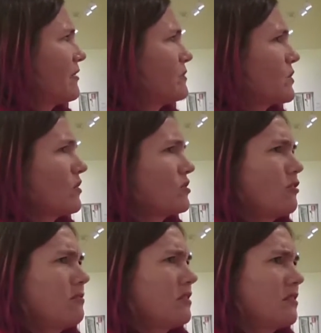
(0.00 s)
It's
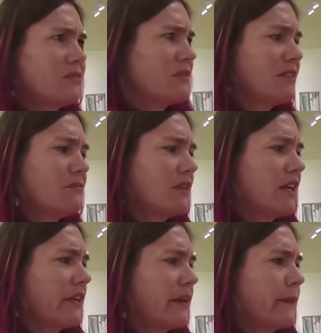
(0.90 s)
October or something.
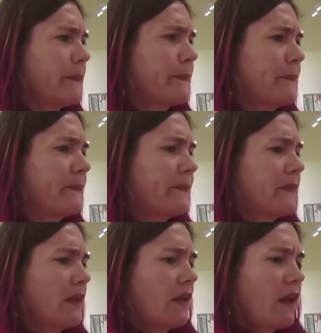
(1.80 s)
And um,
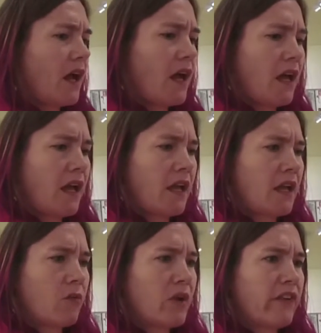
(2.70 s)

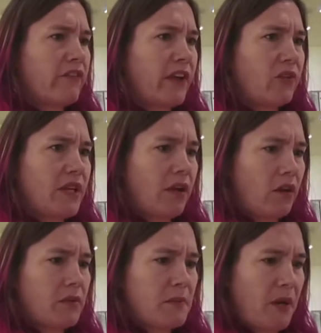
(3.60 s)
I, when I found out
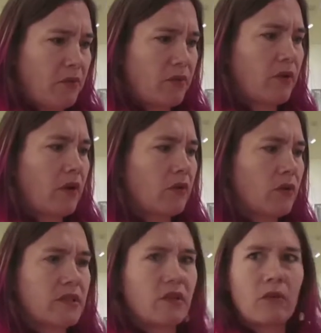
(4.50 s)
I was paired with her, I
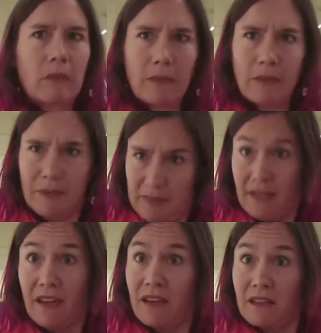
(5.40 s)
looked at her
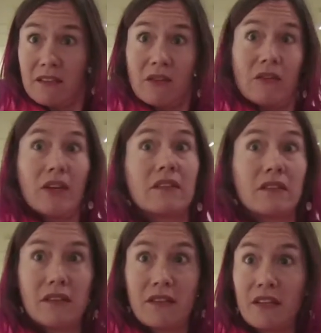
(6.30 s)
website, you know, I,
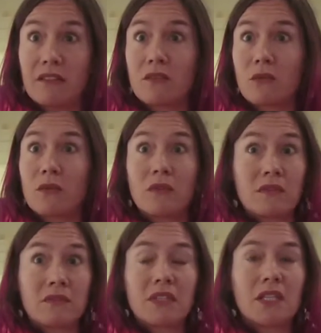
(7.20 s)
and I saw
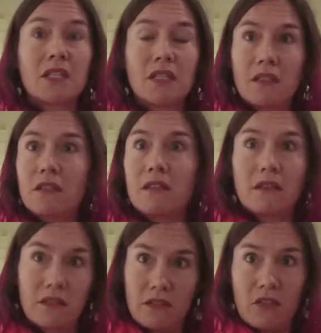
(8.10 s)

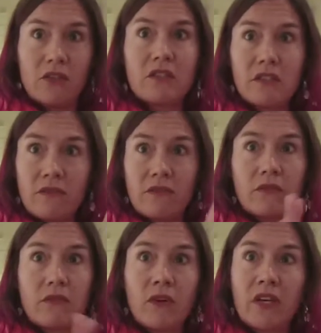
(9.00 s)
she has a
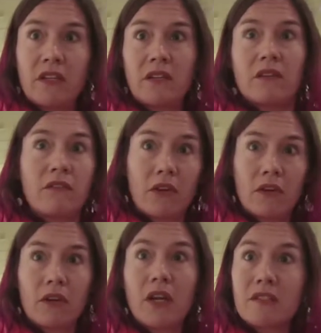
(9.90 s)
variety of
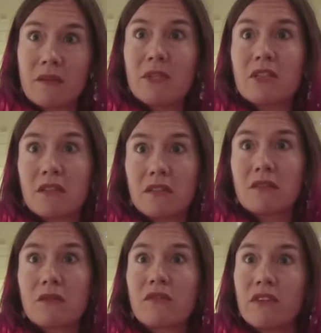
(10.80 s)
her
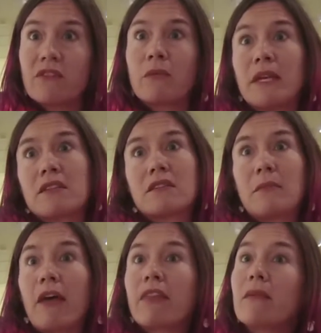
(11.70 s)
exhibitions, sort of information
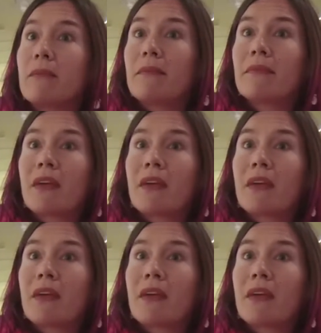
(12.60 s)
about them.